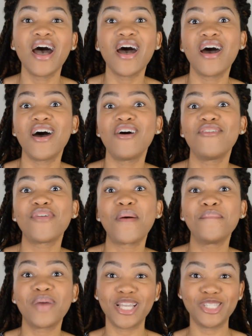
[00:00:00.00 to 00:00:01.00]
of
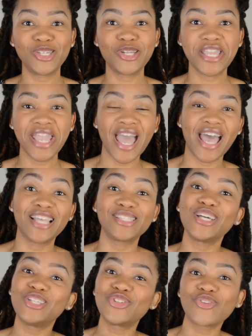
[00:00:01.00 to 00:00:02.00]
my journey
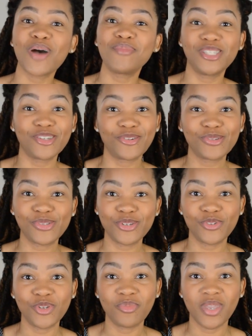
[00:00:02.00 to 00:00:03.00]
as a trauma general
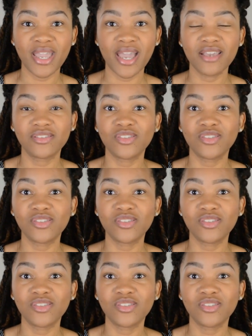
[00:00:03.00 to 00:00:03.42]
surgery PA.